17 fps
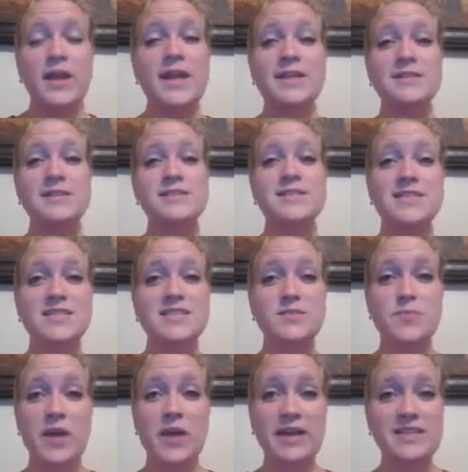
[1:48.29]
it is
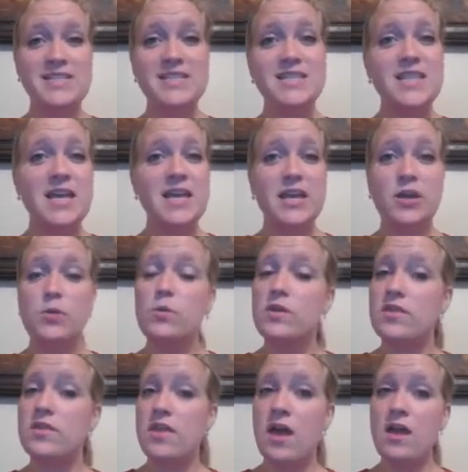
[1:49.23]
expected that you will
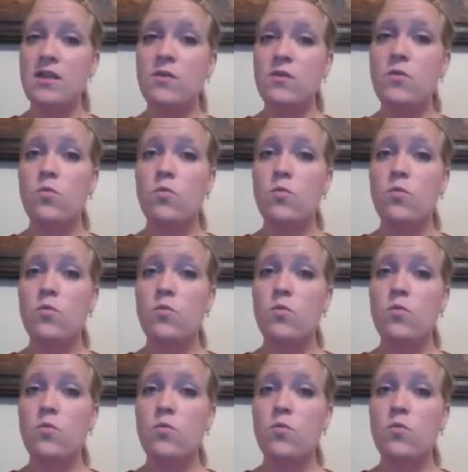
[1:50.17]
then